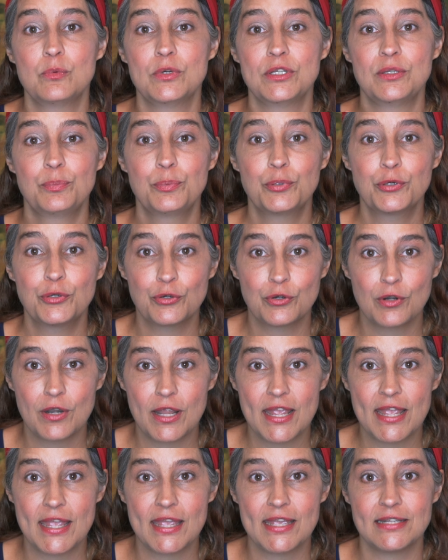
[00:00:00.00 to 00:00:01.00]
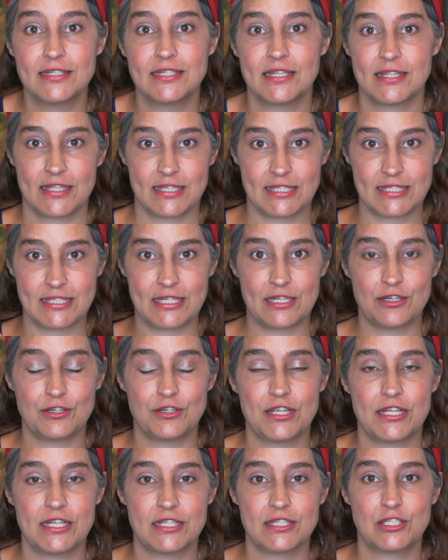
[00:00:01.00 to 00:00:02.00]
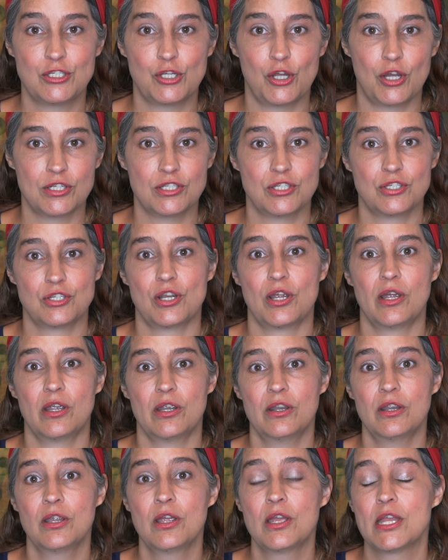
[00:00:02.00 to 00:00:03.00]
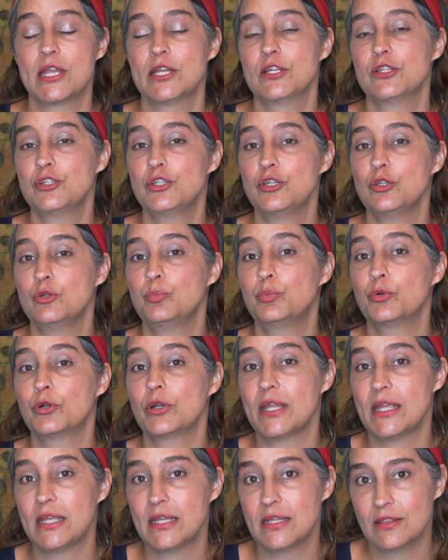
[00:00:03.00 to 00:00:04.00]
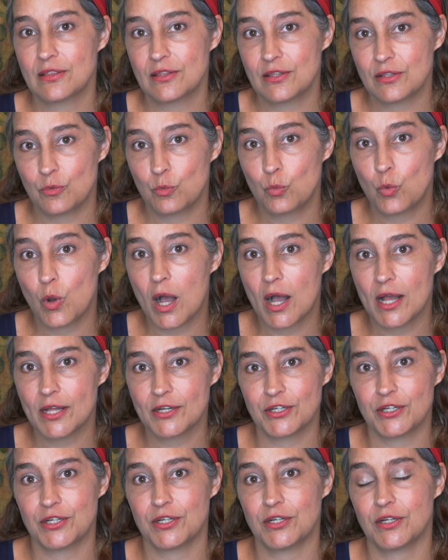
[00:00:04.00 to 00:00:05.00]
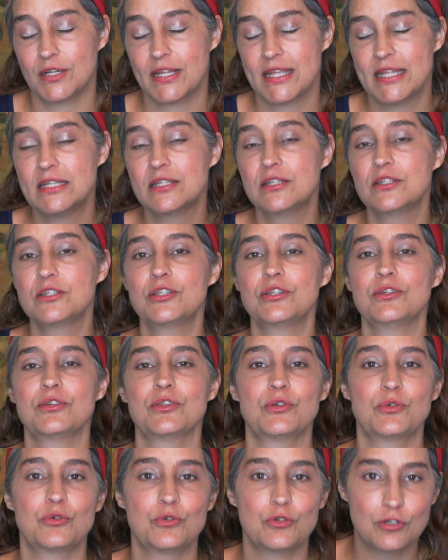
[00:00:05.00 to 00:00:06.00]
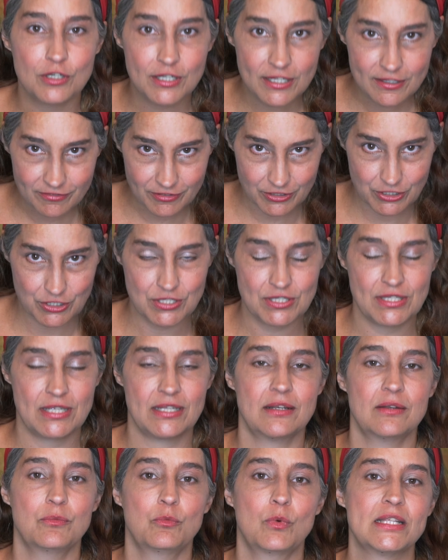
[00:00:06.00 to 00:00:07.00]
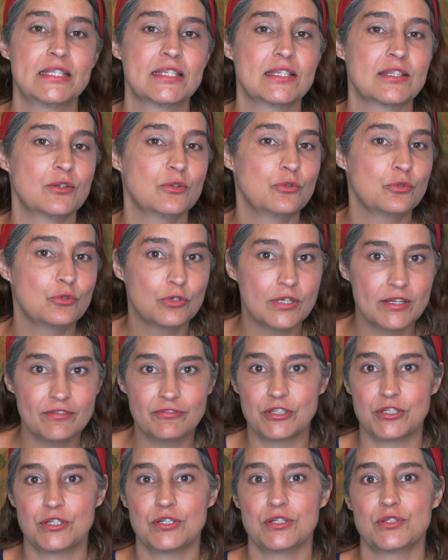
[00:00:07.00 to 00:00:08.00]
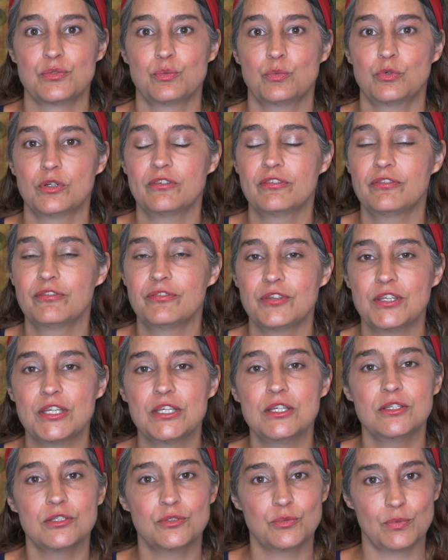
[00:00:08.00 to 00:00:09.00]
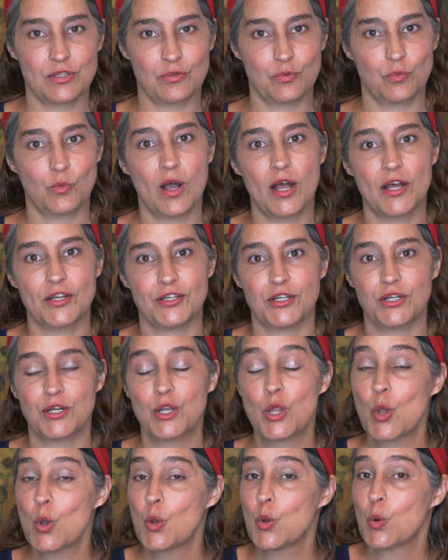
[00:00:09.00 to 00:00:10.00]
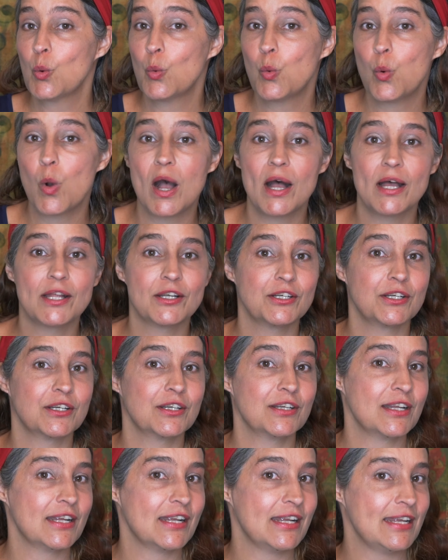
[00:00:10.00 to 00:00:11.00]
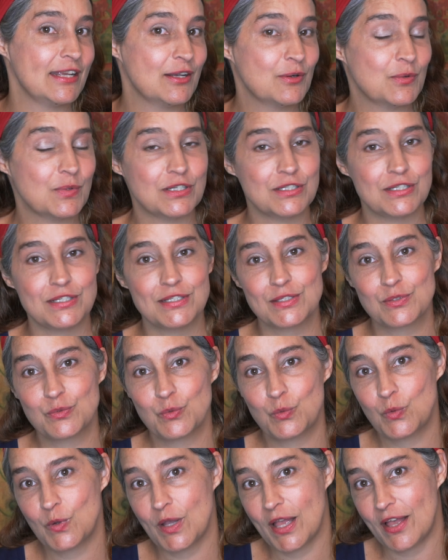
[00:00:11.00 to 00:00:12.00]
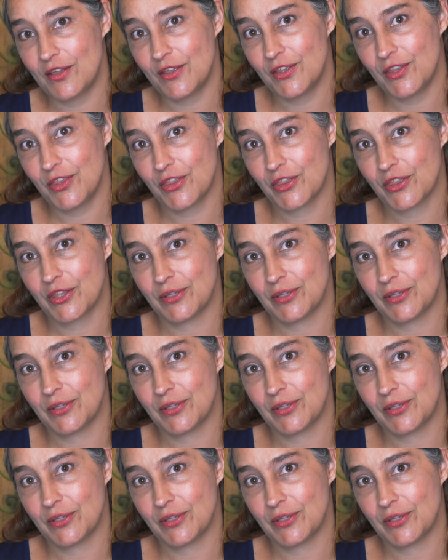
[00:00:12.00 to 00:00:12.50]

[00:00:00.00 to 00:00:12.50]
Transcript: would pray to the Sirius dog star to bring the water into the rivers. And once the rivers were filled with water, water equals wealth.